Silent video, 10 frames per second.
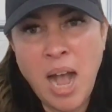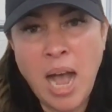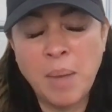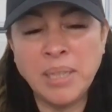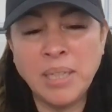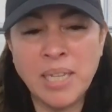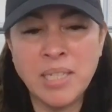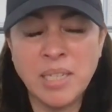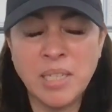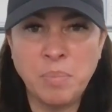I'm a
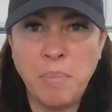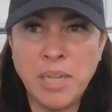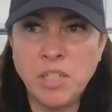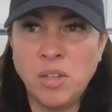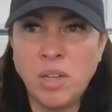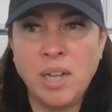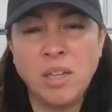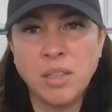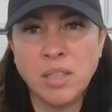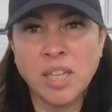licensed mental
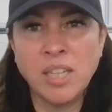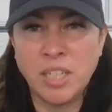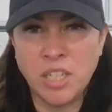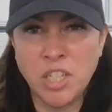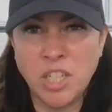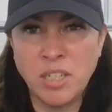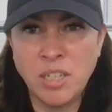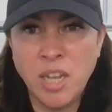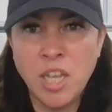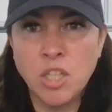health clinician,
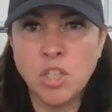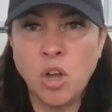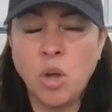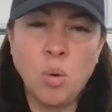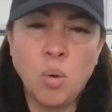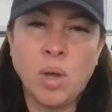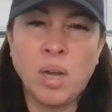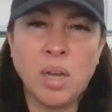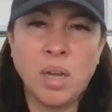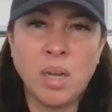so
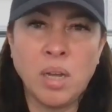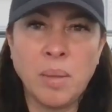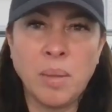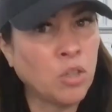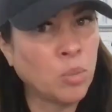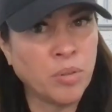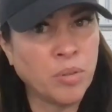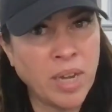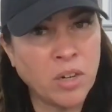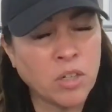medical
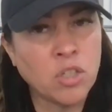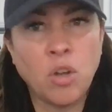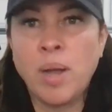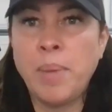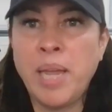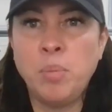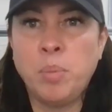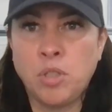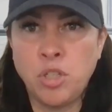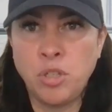provider. So I'm
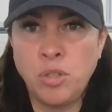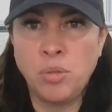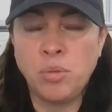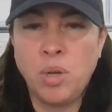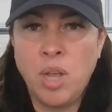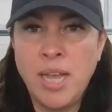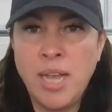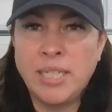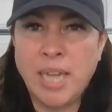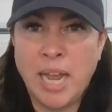able to
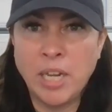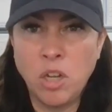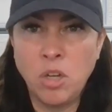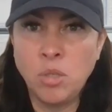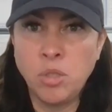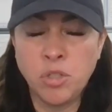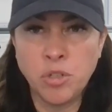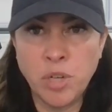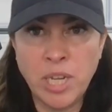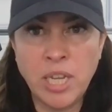diagnose,
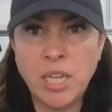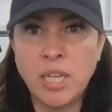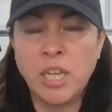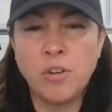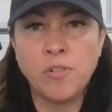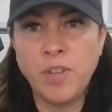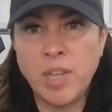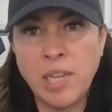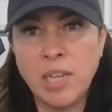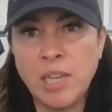treat,
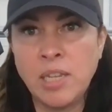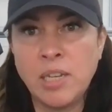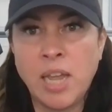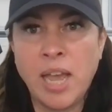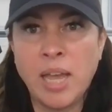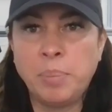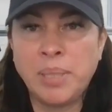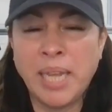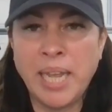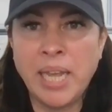intervene, and
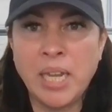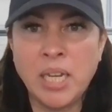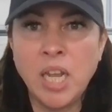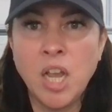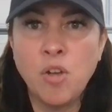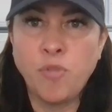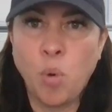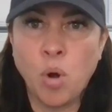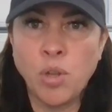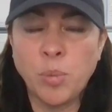plan
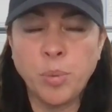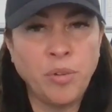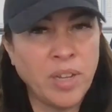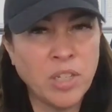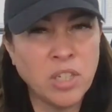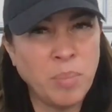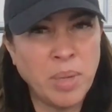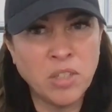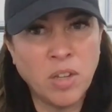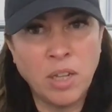for the prevention of
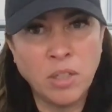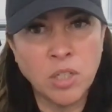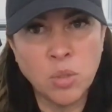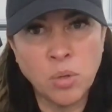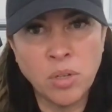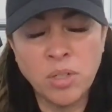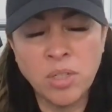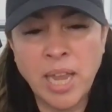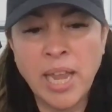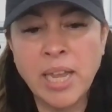mental health disorders.
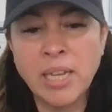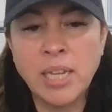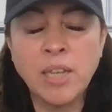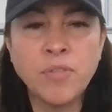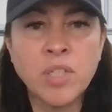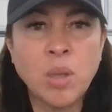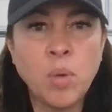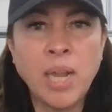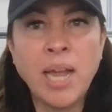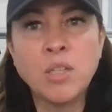And if
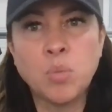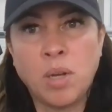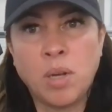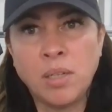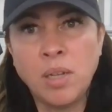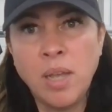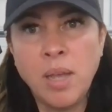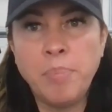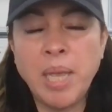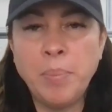someone has one,
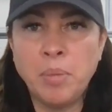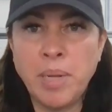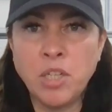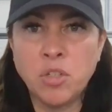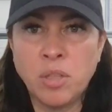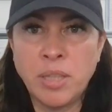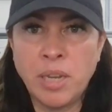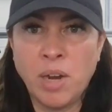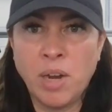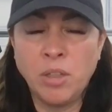be able to make sure that they
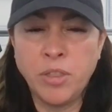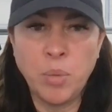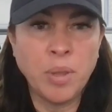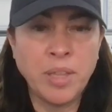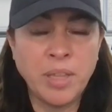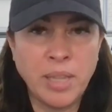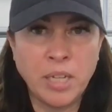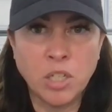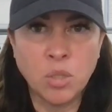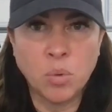are healthy within that
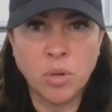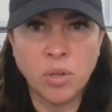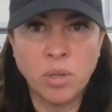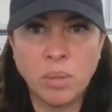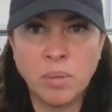disorder.